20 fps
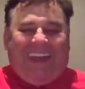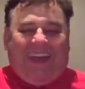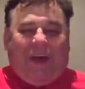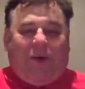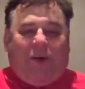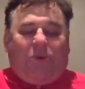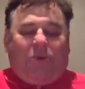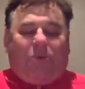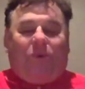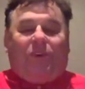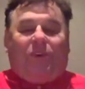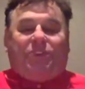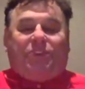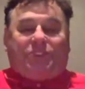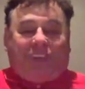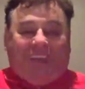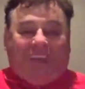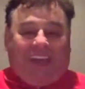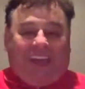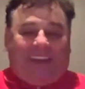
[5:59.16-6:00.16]
Once
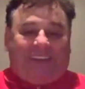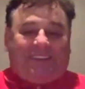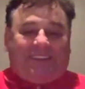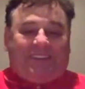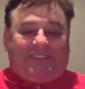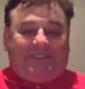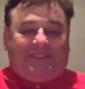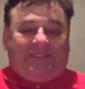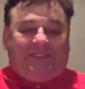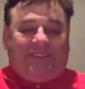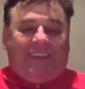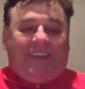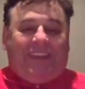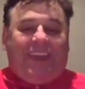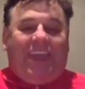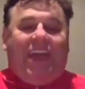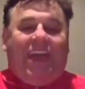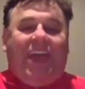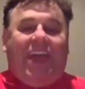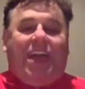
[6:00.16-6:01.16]
again,
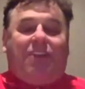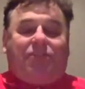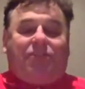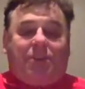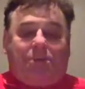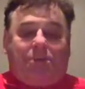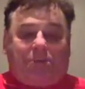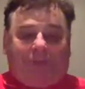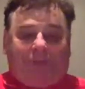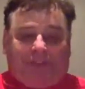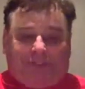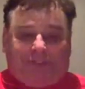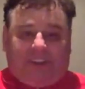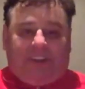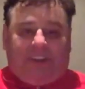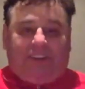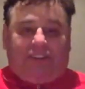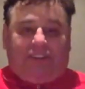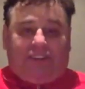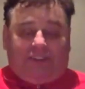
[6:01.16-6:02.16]
every blessing in
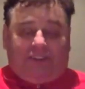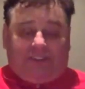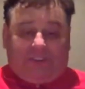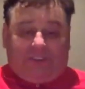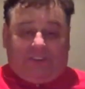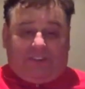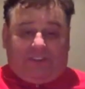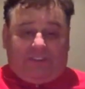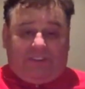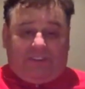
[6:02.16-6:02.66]
Jesus.